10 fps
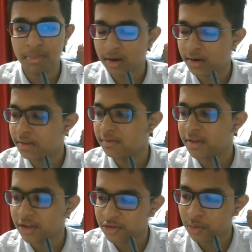battery
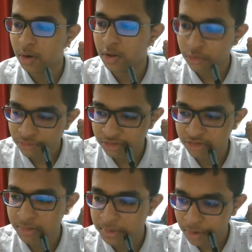which is loading of 6
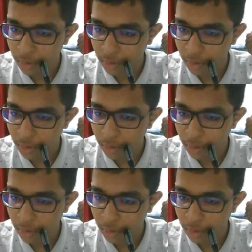GB